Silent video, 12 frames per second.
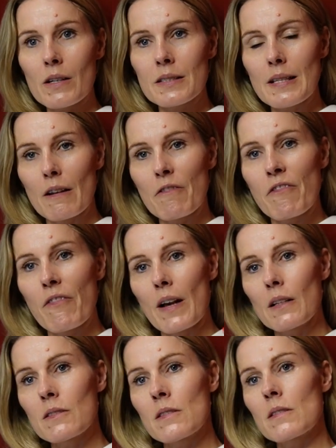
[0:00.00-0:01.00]
because I had
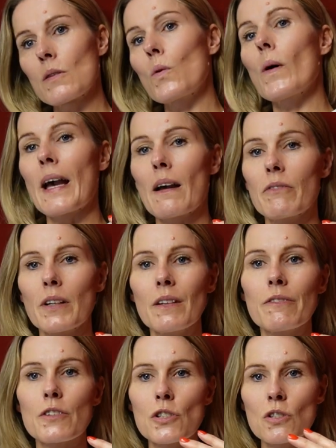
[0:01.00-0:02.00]
felt so heavy
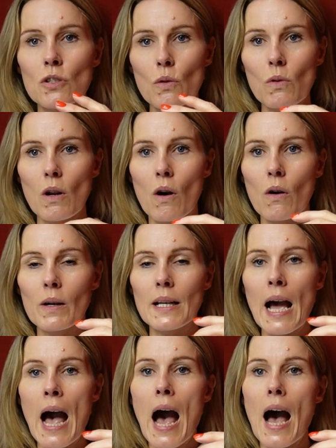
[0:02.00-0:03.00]
for so long and
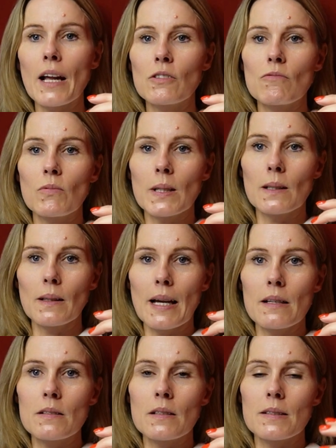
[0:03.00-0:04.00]
hadn't
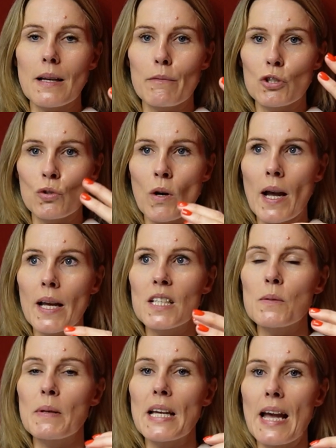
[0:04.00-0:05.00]
realised, because I was trying
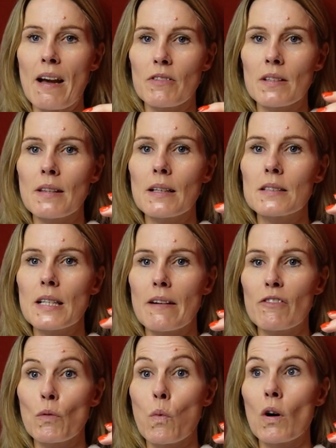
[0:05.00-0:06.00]
to be everything to
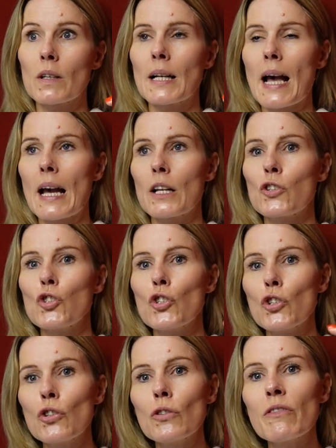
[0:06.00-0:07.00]
everyone, and I had
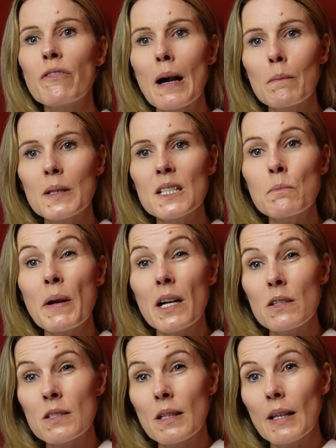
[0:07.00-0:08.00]
new families
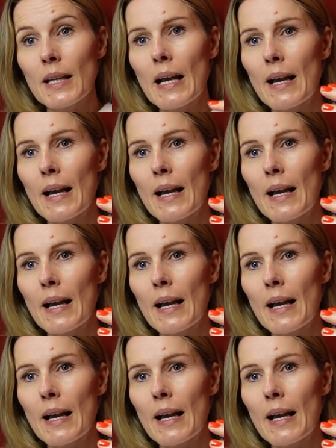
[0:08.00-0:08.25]
personally.